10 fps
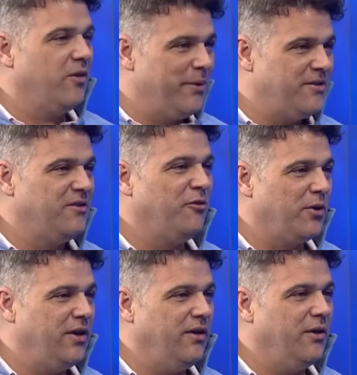the business
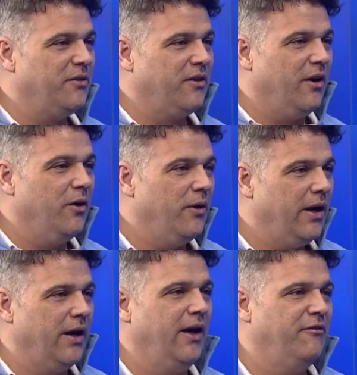14 years ago,
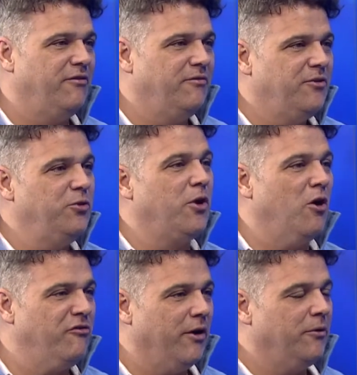and I have two
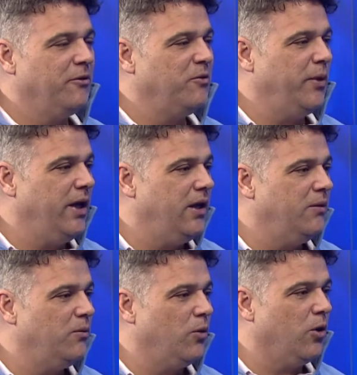co-founders. We
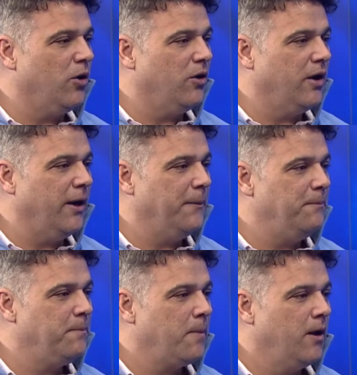were
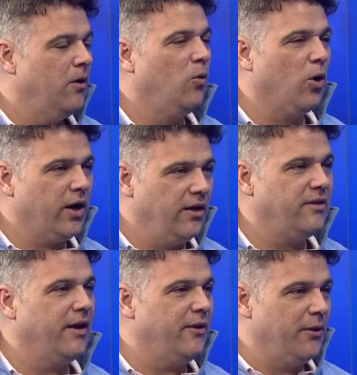working
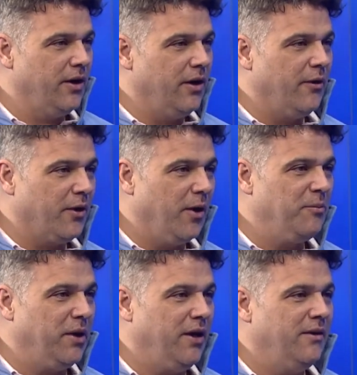together in another
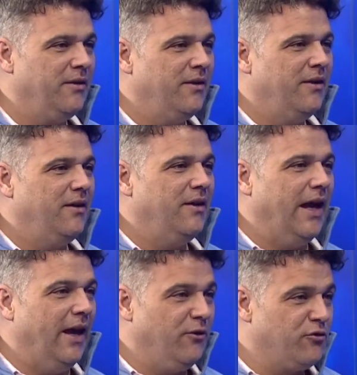company
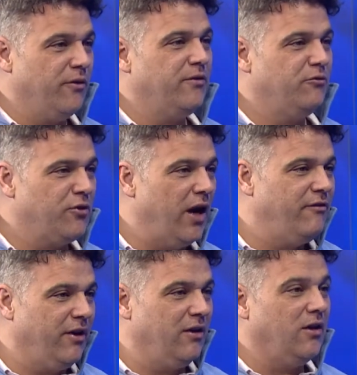and
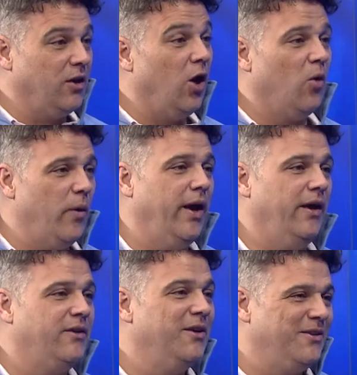driving a long
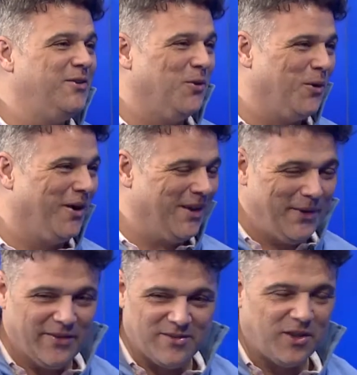way to work. We
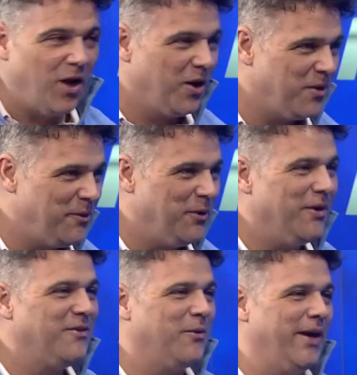had this long commute,
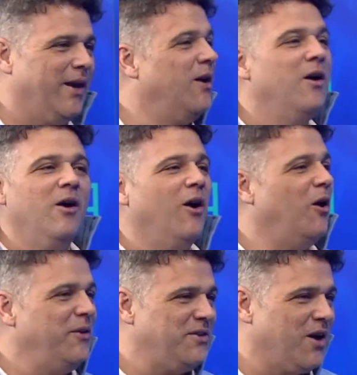and so we had
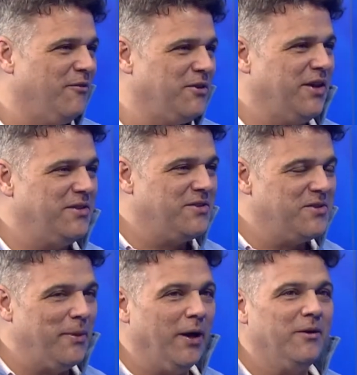all these conversations
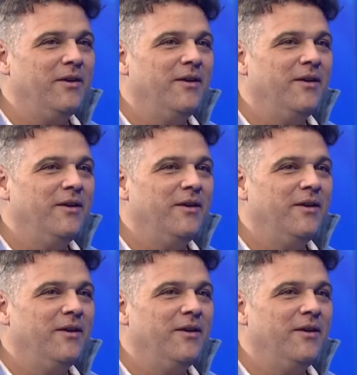about